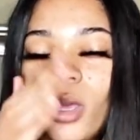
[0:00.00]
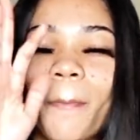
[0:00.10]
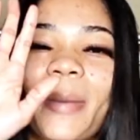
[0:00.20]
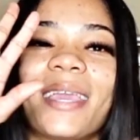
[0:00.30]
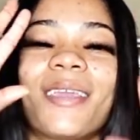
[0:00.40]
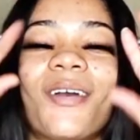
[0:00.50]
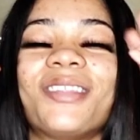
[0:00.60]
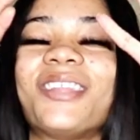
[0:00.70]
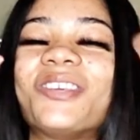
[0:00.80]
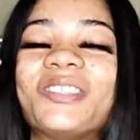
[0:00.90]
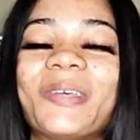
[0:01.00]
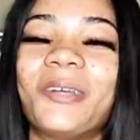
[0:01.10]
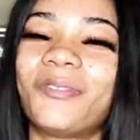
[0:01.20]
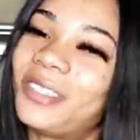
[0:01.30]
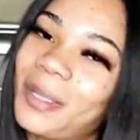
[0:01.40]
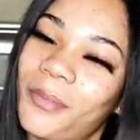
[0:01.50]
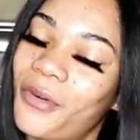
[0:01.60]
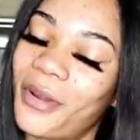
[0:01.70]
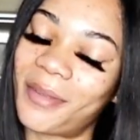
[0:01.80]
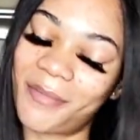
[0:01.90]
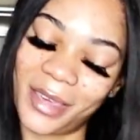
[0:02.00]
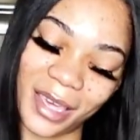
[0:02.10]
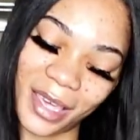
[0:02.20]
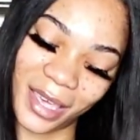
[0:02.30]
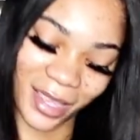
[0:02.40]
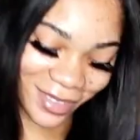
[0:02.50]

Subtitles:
Bye, y'all. Thank you so much for supporting me.